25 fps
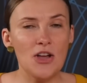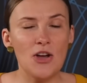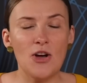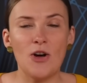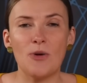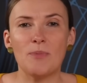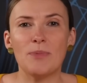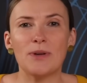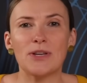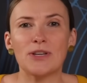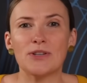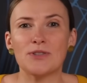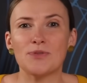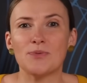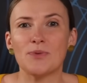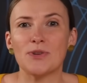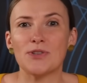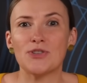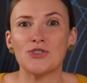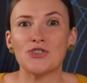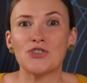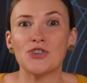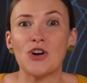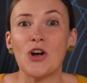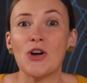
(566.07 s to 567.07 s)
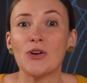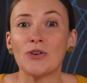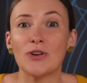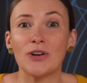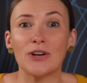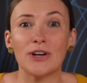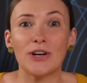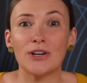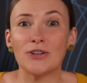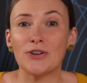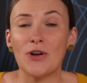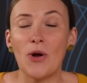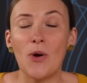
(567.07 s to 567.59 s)
or because we're
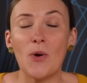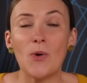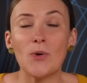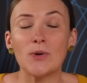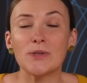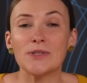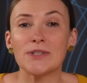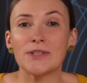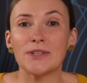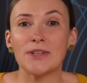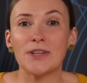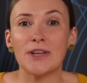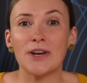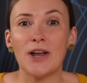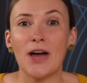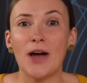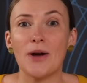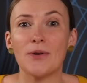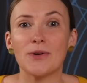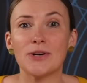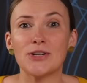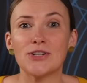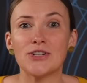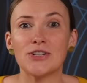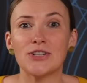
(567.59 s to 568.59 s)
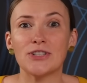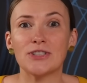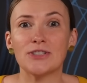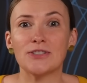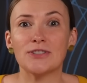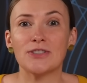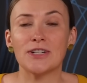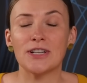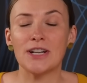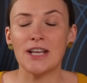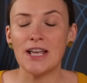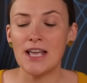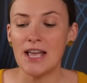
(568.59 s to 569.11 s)
stronger and older than our
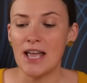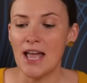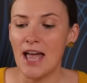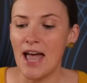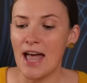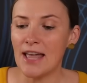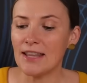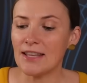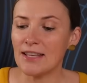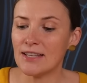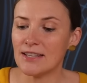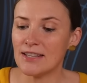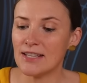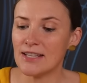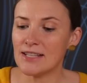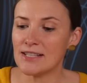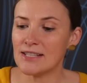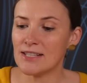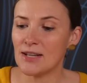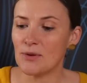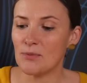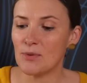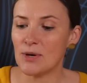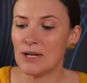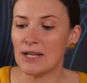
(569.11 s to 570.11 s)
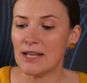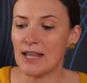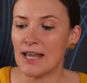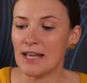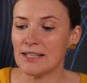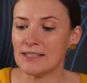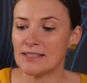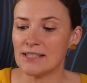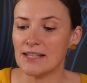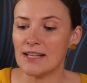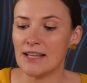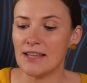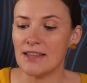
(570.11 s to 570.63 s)
children, and the things that we let